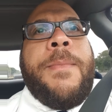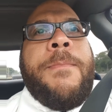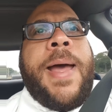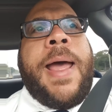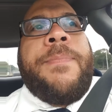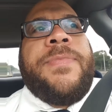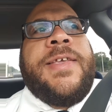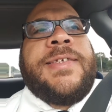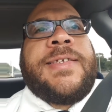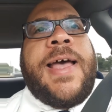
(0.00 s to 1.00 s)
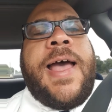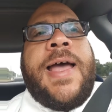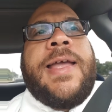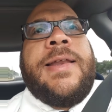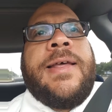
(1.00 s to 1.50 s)
Map
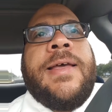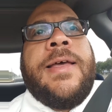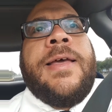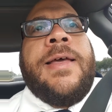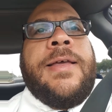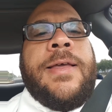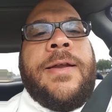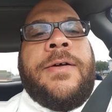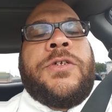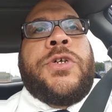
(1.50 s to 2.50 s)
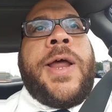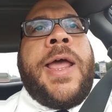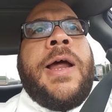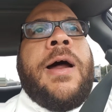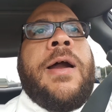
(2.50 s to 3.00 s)
design. You know,
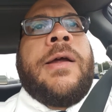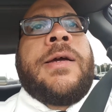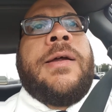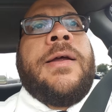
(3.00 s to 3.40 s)
Treyarch